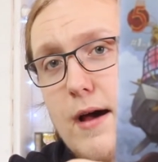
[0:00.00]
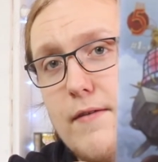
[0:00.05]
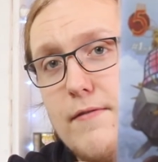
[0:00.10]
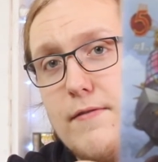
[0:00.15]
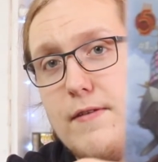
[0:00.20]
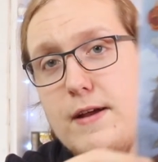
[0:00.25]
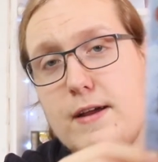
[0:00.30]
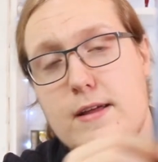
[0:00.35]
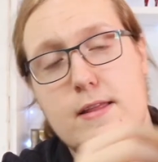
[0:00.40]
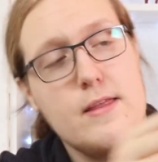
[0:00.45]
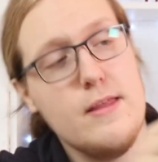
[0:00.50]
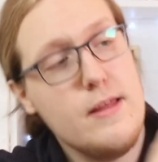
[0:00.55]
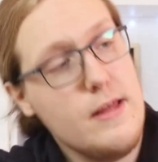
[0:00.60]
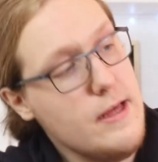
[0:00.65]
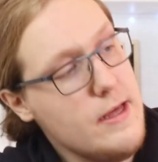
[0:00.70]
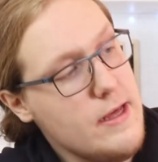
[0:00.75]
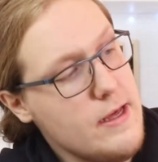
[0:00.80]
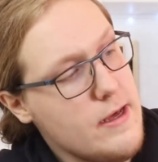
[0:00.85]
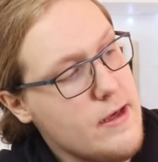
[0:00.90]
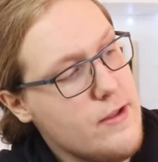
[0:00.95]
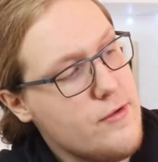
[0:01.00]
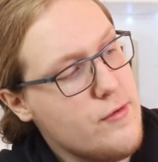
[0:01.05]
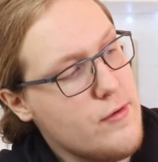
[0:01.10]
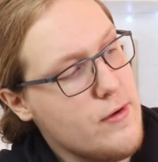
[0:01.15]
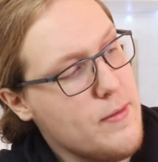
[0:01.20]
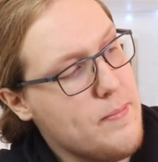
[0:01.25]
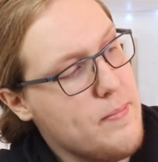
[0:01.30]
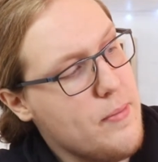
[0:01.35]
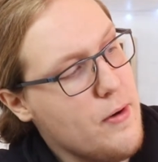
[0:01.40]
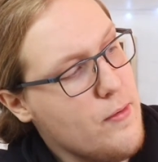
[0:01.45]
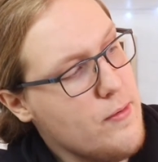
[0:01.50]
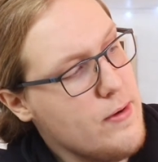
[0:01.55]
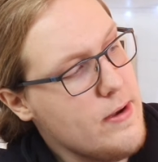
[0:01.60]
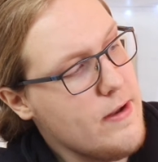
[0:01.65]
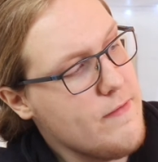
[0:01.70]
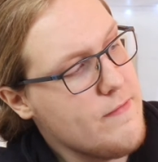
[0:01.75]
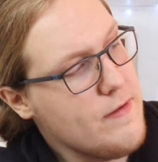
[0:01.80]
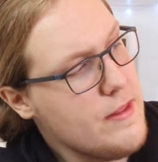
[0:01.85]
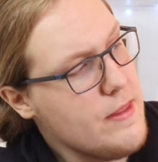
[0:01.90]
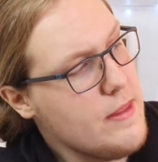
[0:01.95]
like the sort of boat and
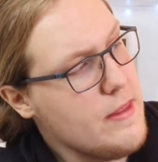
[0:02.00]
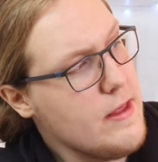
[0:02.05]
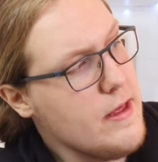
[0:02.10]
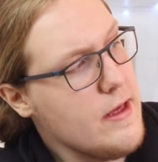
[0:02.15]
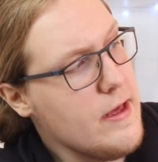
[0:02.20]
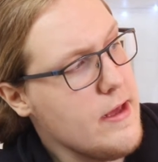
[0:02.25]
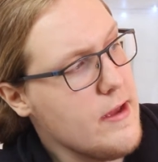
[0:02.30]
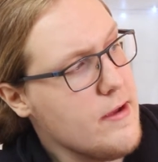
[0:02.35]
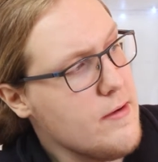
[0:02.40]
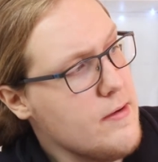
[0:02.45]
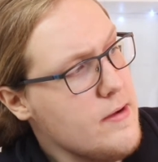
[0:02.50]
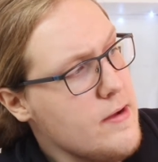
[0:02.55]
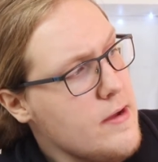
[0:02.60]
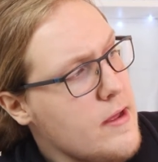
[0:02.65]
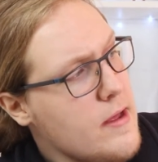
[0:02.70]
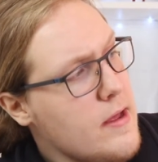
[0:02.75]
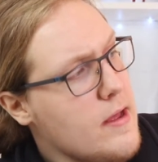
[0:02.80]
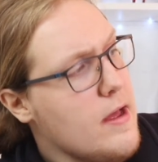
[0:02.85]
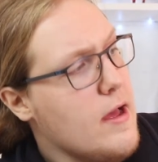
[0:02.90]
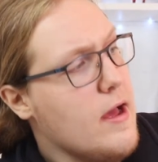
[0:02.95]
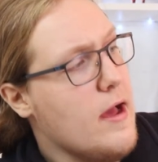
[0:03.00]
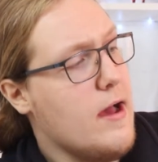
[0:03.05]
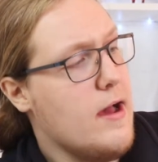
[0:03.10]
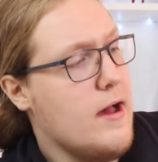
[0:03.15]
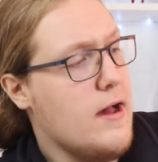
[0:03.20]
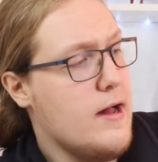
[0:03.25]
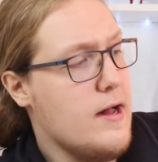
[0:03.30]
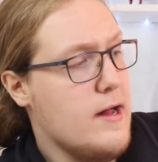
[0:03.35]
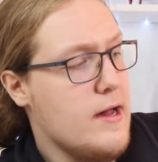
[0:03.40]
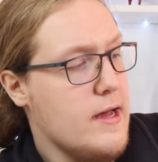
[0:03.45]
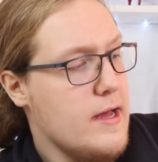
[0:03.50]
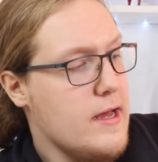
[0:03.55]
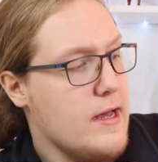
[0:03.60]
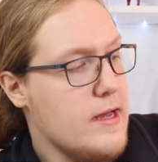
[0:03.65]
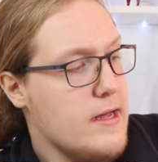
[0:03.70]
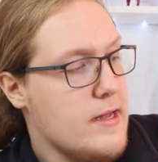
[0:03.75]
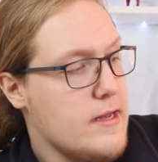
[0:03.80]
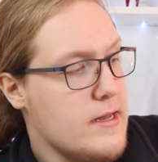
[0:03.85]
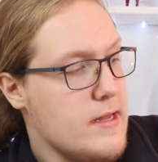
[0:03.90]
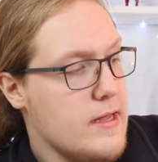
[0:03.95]
everything,
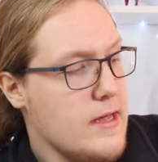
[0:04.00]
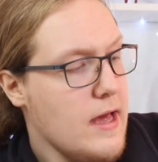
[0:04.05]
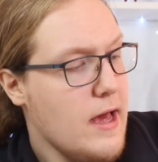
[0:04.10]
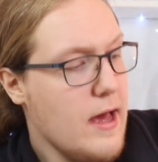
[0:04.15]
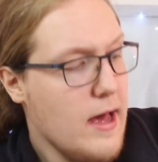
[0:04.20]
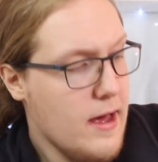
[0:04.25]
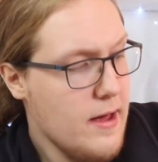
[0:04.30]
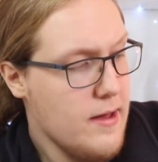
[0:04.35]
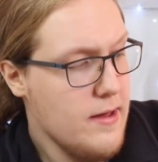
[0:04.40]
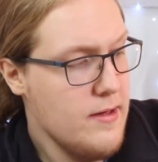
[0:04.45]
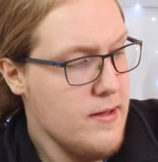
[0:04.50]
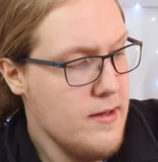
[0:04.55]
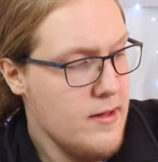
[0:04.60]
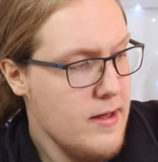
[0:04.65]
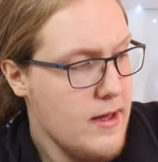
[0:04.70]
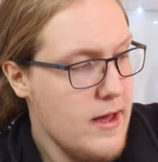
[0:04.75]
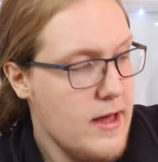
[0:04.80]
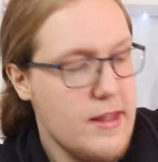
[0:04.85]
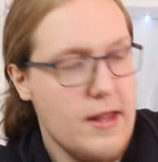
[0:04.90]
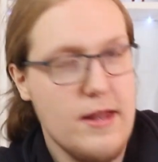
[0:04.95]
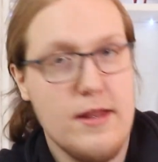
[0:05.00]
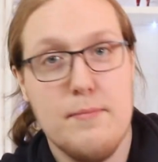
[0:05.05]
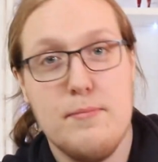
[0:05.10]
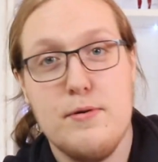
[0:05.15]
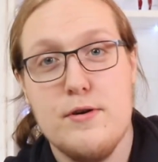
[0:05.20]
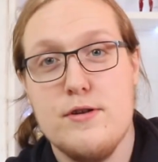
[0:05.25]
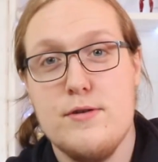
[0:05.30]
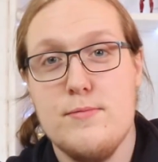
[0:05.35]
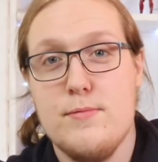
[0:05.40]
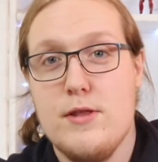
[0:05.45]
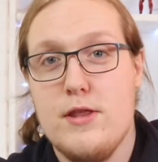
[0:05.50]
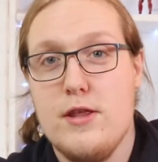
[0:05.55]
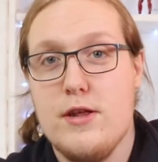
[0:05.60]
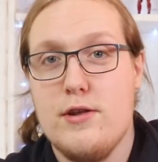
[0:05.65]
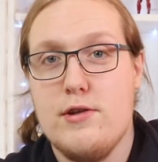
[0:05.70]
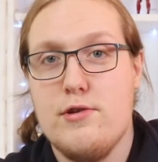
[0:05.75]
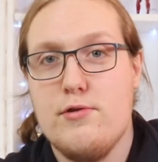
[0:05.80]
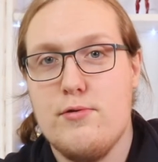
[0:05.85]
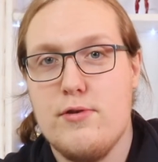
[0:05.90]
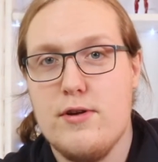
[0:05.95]
and yeah, and then the person with the
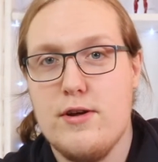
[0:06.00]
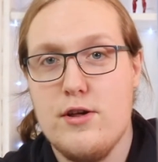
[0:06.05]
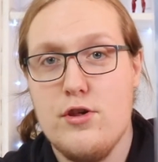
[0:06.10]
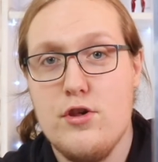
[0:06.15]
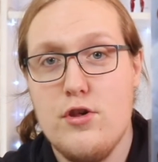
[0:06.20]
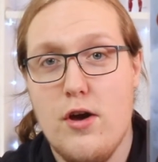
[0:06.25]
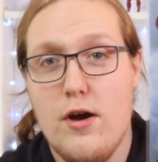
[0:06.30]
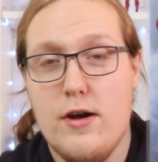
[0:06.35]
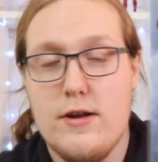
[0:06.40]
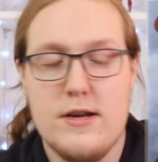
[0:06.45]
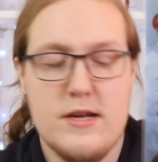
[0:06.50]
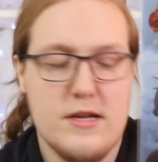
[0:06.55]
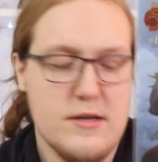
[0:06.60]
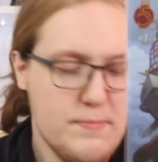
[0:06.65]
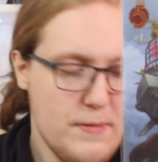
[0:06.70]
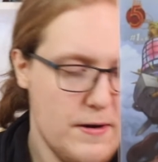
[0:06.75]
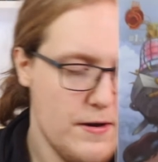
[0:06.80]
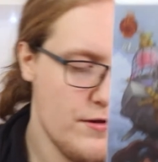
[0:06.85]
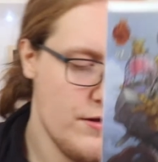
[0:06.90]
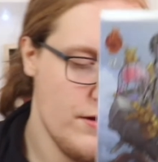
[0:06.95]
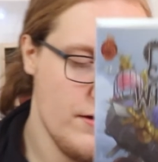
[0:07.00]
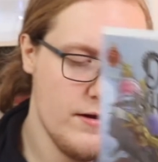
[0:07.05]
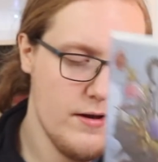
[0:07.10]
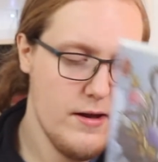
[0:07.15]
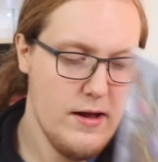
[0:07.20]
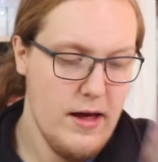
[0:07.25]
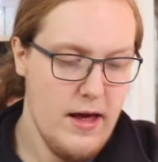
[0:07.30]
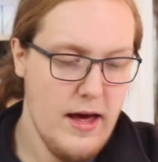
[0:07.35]
sort of shocked expression.